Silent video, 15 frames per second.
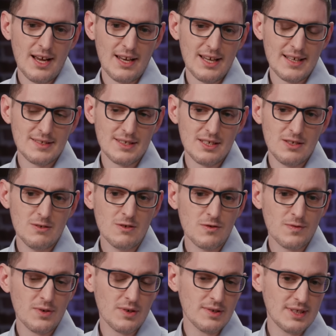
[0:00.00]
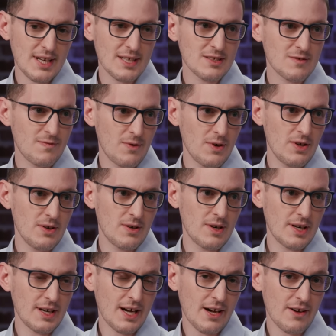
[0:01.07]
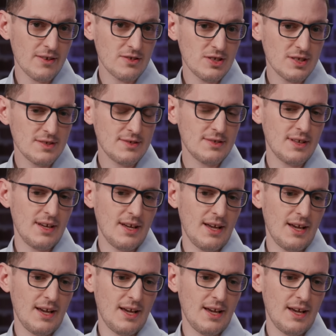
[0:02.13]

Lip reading: and that's a useful test for your oncologist.